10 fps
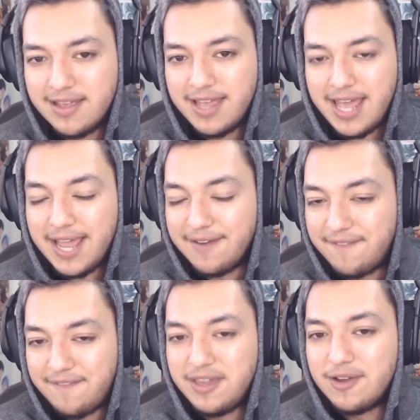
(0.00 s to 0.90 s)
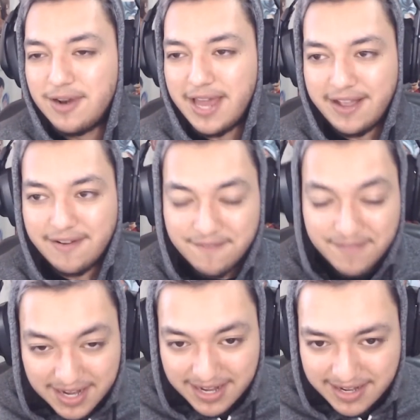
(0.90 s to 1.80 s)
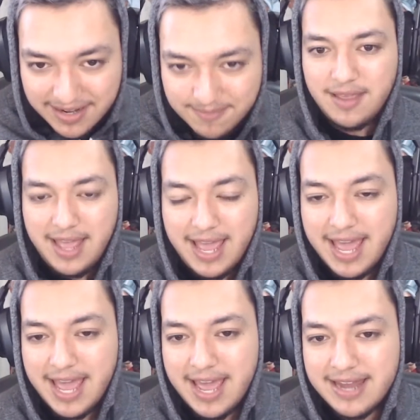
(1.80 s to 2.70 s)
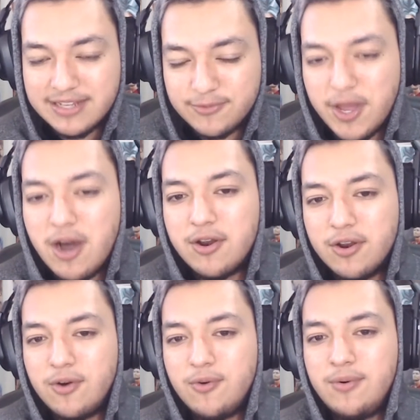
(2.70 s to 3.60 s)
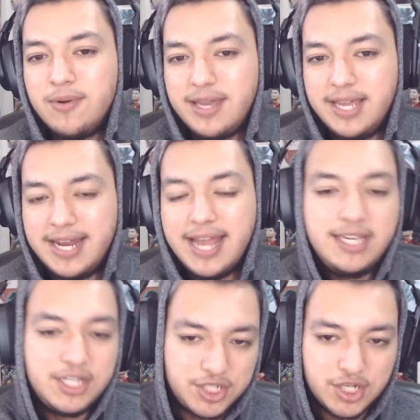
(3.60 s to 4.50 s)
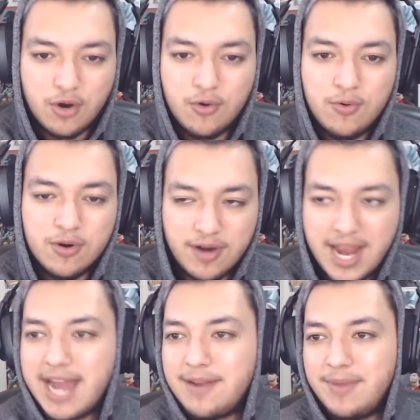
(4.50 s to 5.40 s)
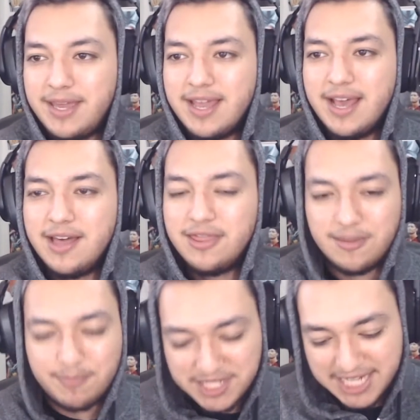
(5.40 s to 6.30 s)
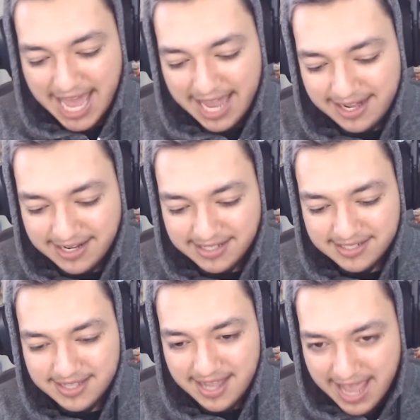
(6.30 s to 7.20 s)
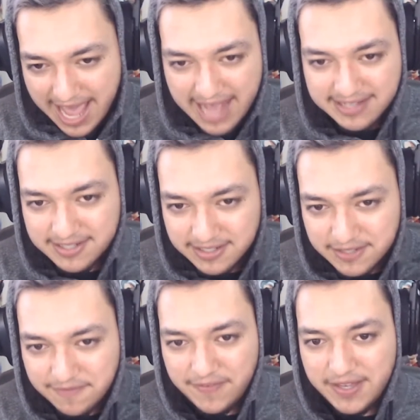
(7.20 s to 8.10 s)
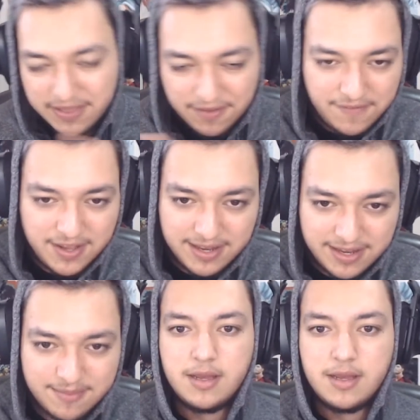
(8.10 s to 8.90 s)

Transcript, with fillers: and feel like a villain, and as we all know, in any show or anime, the protagonist has to defeat the villain.